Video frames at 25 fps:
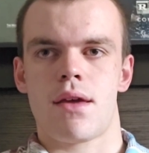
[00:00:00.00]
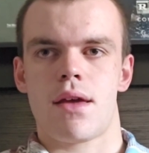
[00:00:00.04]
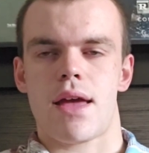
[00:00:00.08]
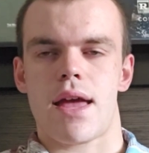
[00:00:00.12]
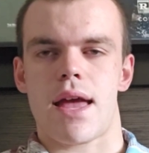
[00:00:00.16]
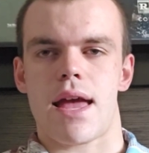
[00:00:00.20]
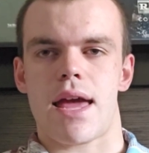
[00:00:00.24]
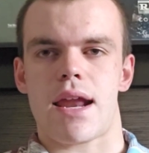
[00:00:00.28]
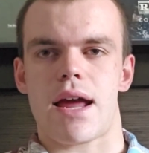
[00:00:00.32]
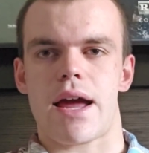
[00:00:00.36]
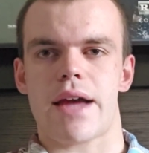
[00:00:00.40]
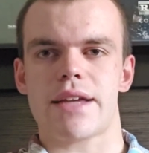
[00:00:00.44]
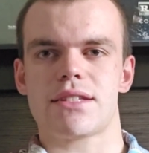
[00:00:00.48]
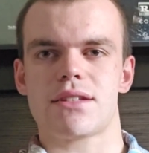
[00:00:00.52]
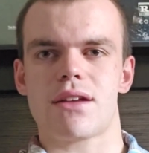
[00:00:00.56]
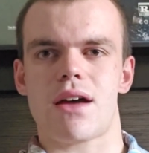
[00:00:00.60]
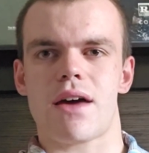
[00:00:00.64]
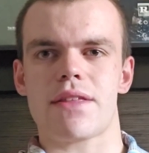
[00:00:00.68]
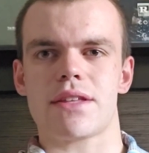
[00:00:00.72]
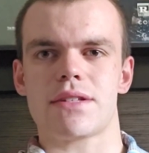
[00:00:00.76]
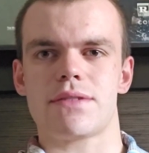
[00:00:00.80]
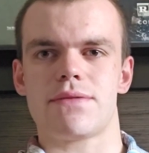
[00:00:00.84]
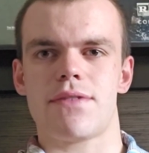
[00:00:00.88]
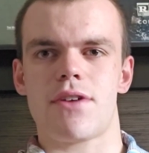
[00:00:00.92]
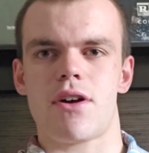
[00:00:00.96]
And I saw
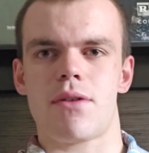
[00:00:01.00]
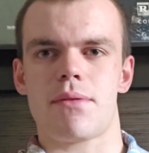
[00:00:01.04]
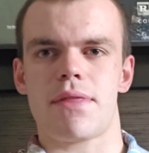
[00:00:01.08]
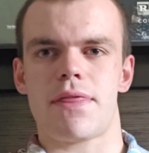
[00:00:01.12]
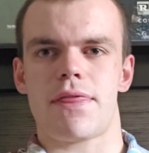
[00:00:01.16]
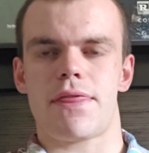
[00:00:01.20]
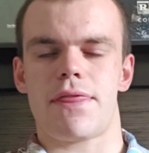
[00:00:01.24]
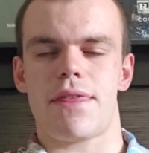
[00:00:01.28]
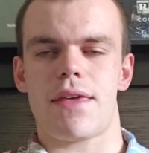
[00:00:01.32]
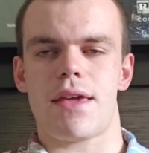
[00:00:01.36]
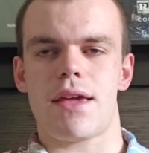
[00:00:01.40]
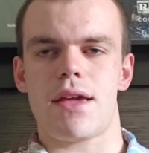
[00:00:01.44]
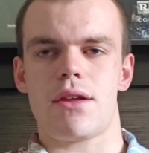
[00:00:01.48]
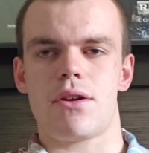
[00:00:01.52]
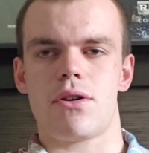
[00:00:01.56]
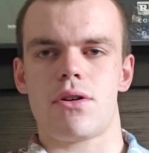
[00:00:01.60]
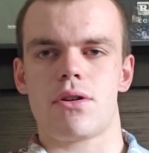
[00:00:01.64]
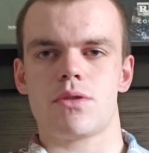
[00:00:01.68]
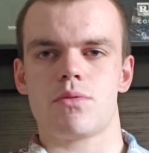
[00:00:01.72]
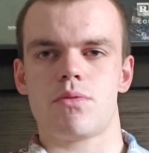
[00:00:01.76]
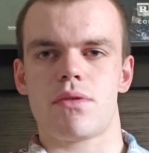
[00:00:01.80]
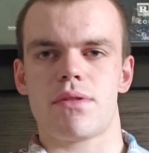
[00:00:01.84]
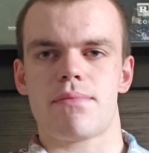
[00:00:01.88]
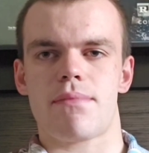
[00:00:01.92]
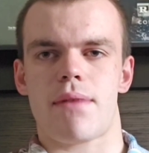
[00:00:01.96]
this film in
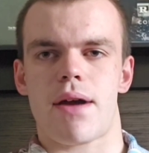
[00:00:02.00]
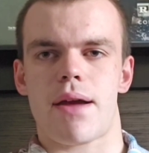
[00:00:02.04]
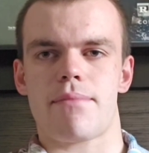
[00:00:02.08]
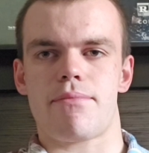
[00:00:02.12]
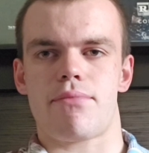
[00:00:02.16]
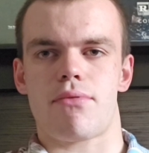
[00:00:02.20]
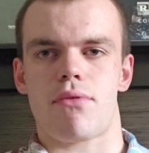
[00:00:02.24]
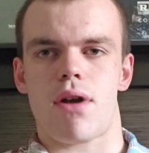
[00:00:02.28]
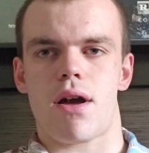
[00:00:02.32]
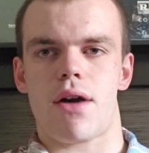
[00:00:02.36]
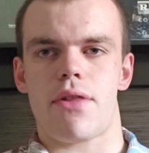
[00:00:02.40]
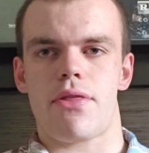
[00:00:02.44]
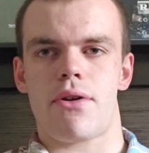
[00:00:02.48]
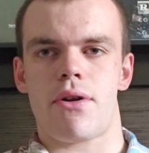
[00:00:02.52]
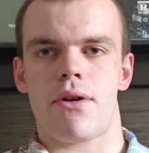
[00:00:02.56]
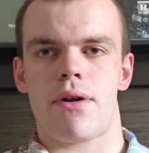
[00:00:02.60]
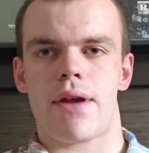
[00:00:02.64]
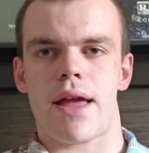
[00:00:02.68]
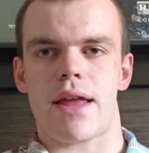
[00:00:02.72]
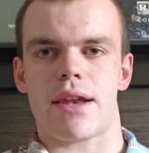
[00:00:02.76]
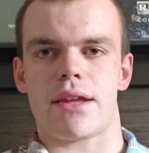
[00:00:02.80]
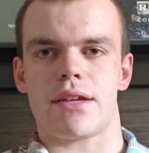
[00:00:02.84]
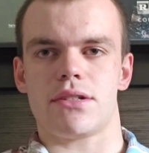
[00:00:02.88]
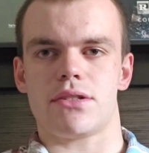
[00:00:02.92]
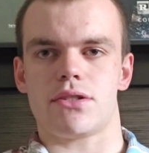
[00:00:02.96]
theaters with my brother
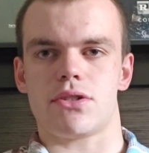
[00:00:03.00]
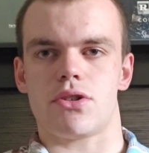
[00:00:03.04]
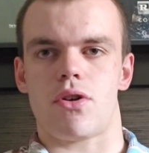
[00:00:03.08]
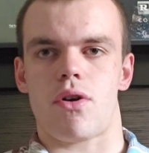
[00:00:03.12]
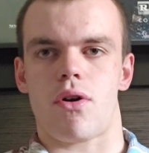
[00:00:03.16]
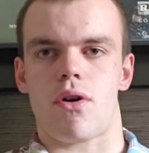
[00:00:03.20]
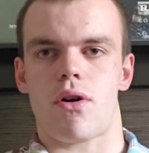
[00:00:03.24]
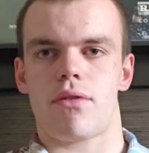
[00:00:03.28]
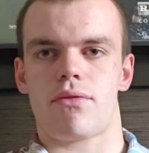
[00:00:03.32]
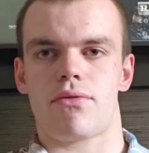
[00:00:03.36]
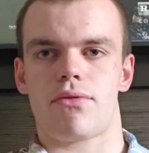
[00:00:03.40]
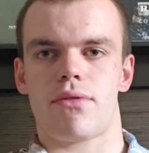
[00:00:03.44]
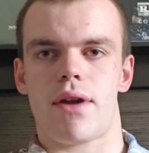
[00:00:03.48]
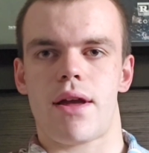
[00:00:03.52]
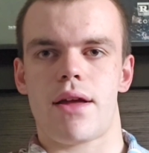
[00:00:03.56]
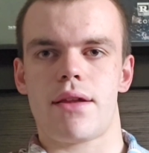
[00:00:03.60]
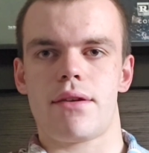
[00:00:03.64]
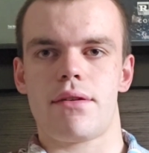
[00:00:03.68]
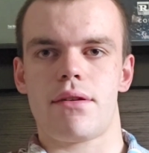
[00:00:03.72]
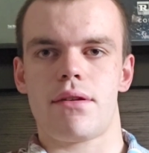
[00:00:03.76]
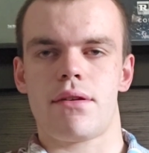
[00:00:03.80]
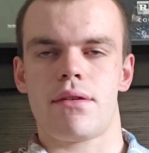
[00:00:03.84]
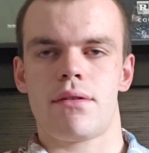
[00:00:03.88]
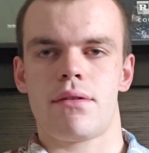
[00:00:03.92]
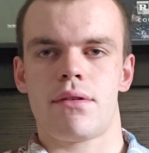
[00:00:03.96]
and his
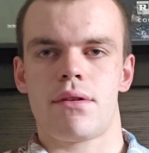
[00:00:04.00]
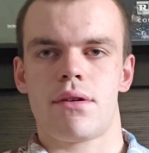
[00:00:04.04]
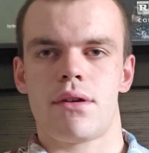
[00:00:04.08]
girlfriend.